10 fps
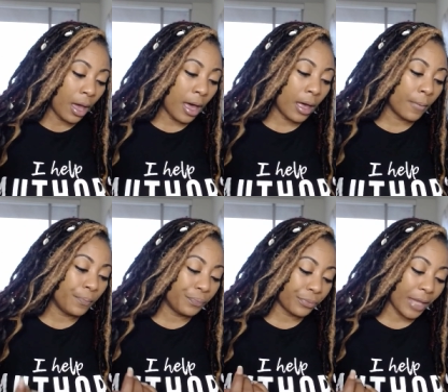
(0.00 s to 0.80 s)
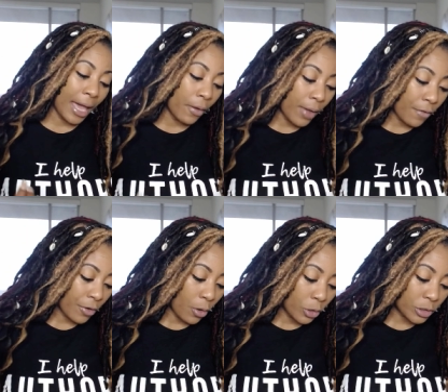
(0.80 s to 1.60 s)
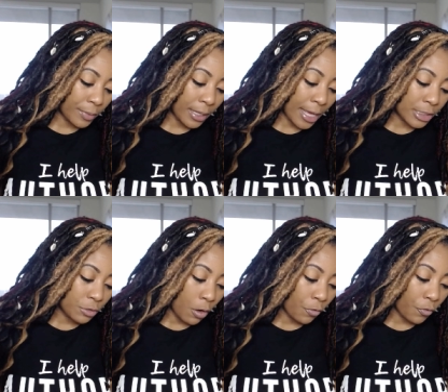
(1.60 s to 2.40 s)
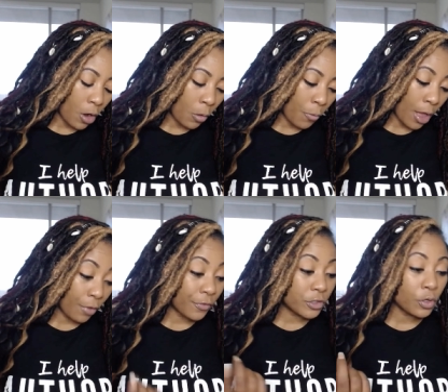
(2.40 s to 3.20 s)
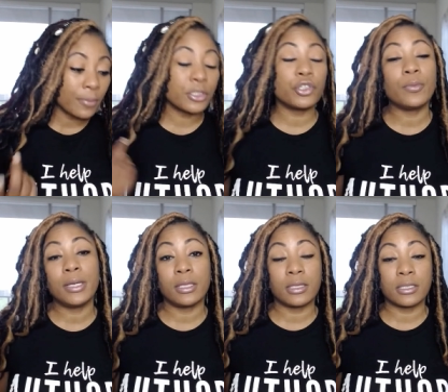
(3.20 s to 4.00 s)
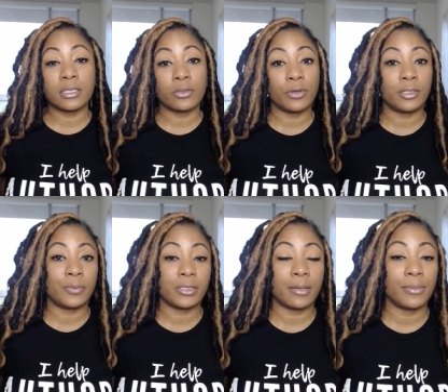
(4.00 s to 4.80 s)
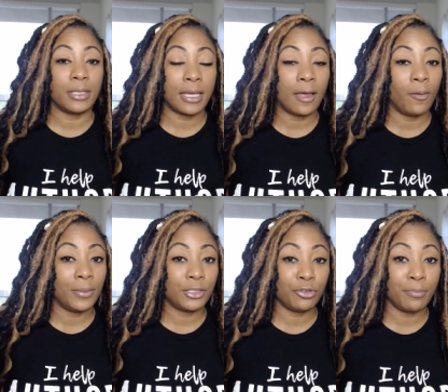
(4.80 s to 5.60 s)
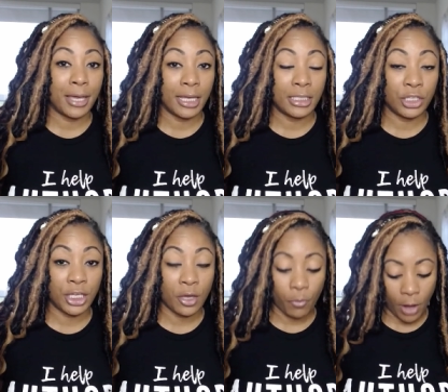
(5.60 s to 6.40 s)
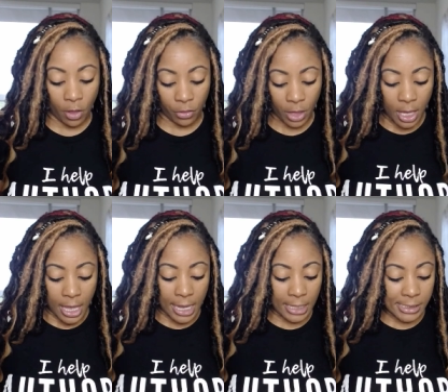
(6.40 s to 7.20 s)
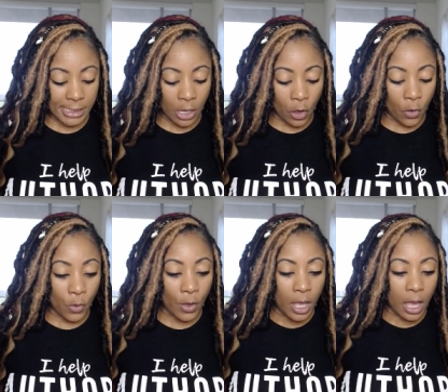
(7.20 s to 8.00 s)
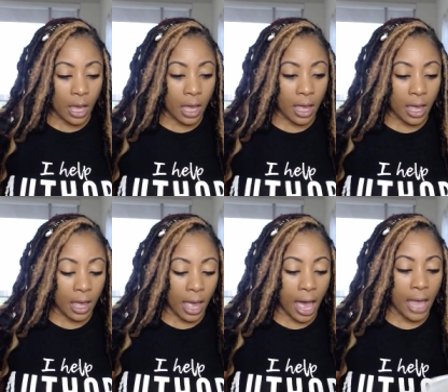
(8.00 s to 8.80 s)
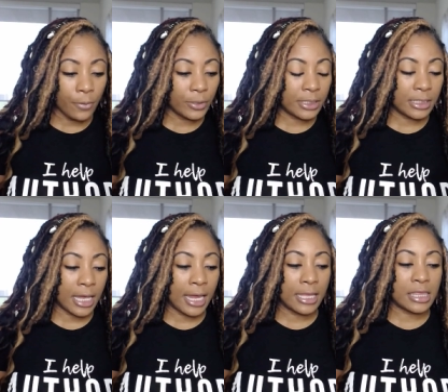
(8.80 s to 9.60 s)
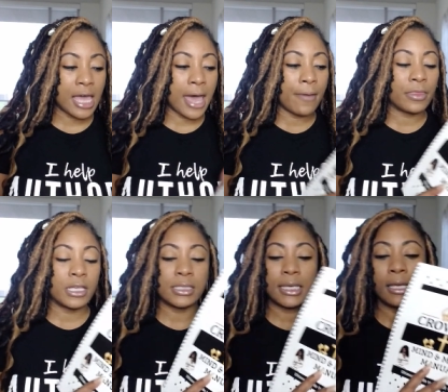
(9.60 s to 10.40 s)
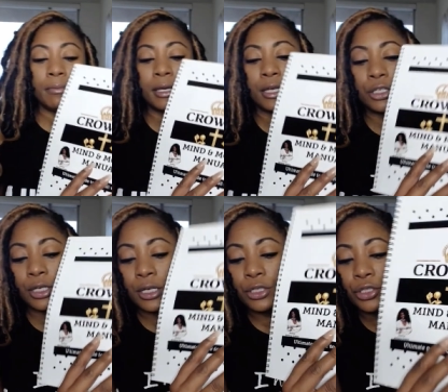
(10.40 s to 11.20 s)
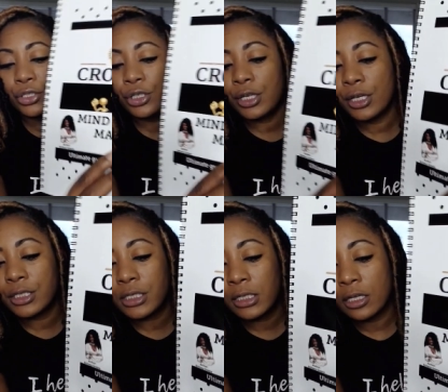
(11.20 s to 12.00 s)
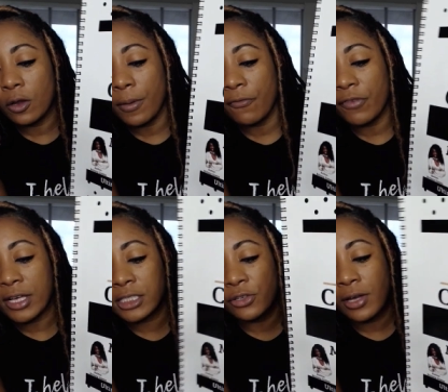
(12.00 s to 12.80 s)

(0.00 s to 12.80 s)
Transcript: Um, However, Ultimate Guide to Overall Wealth. So I'm assuming that this is going to be something to help me to make to get wealth. And so uh, I would say that this image is just a little bit fuzzy.